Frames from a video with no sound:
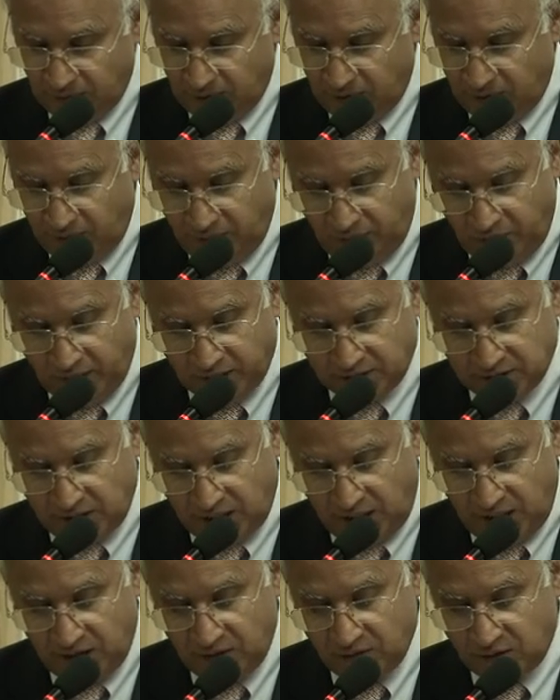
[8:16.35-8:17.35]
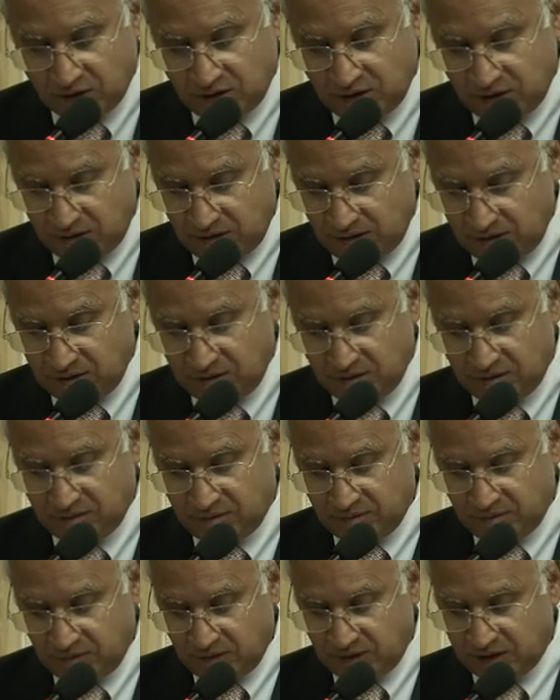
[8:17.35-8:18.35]
If you excel in what you
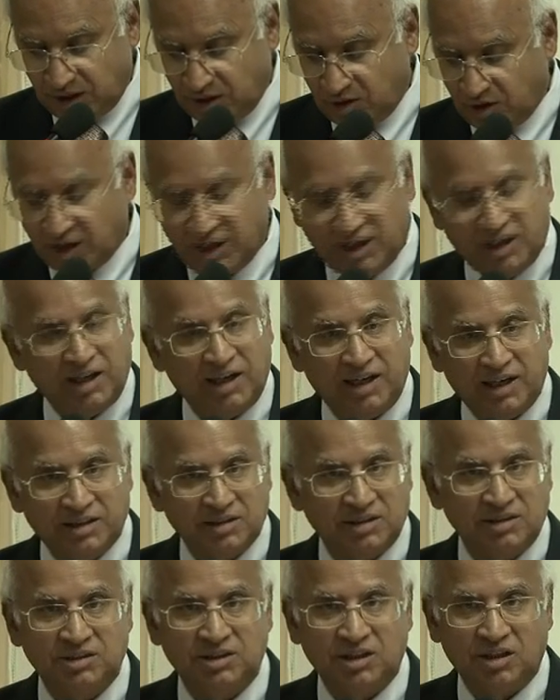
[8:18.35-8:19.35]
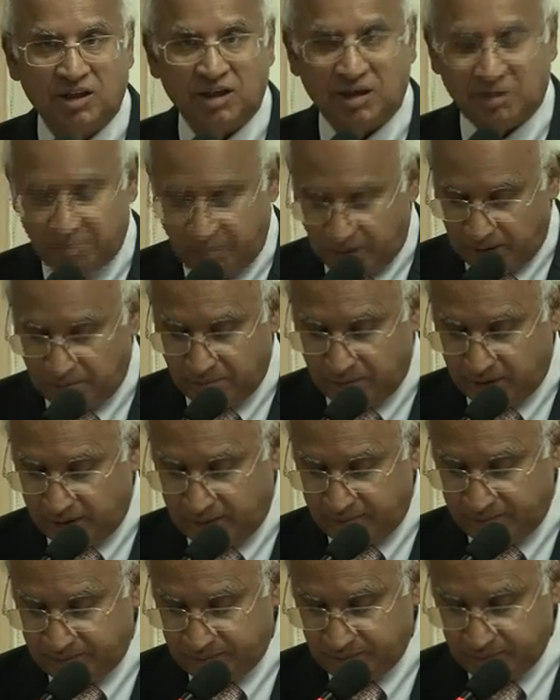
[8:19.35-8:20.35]
do, whether you are an electrician or a
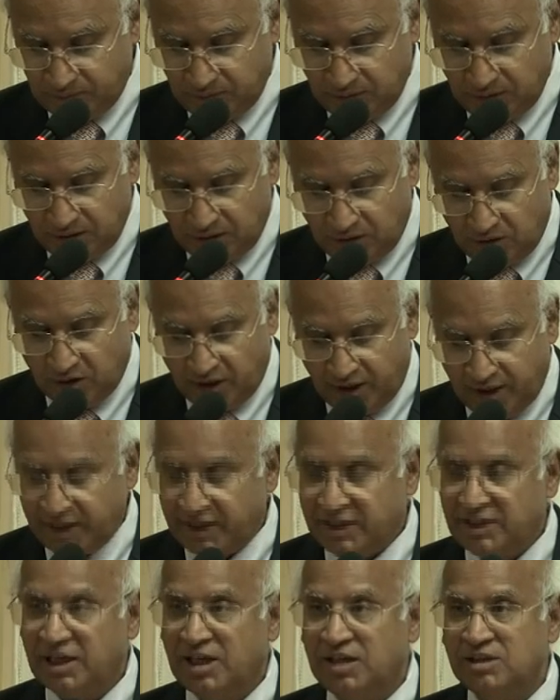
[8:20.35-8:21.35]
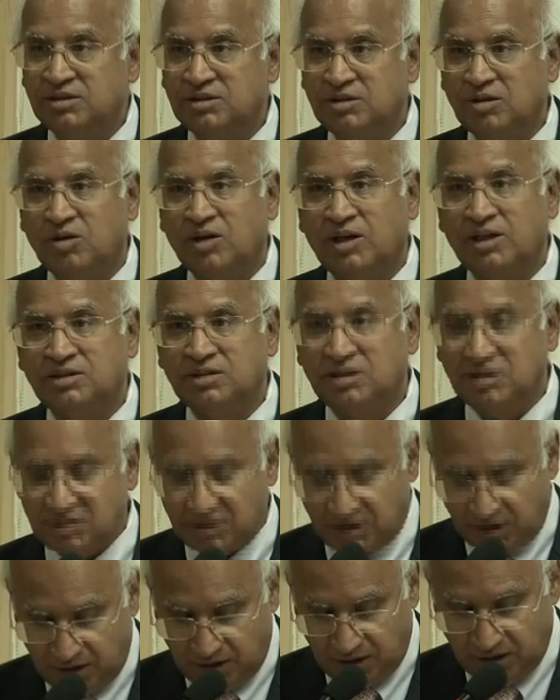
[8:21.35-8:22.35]
plumber or a retail store
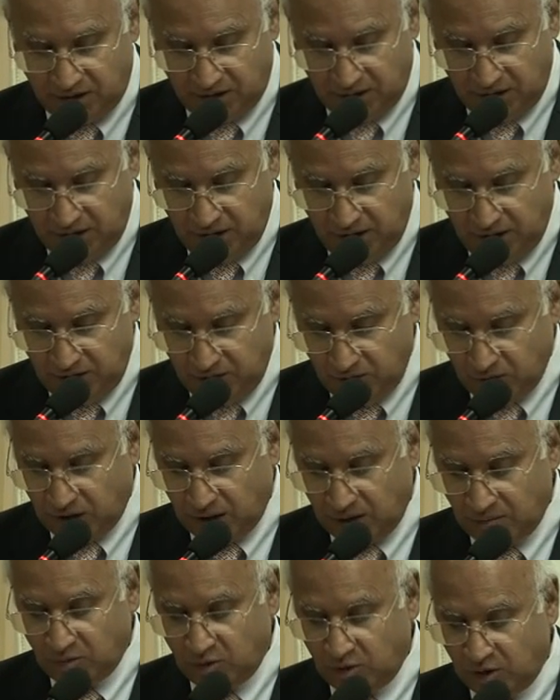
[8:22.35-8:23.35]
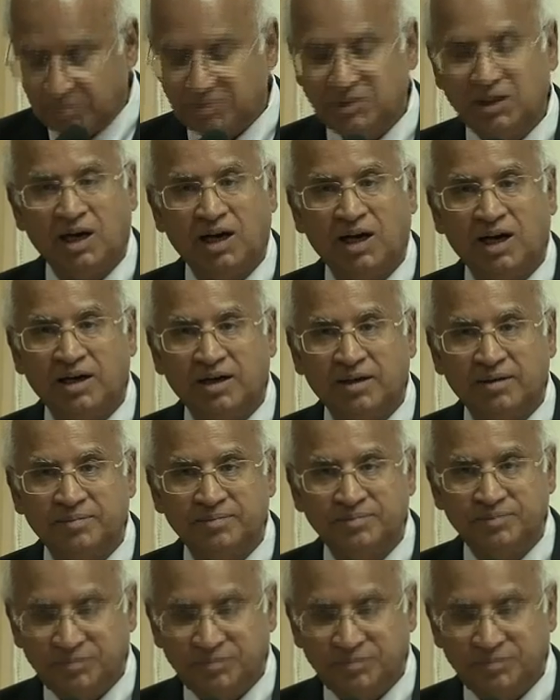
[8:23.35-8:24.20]
assistant, you can move up the ladder.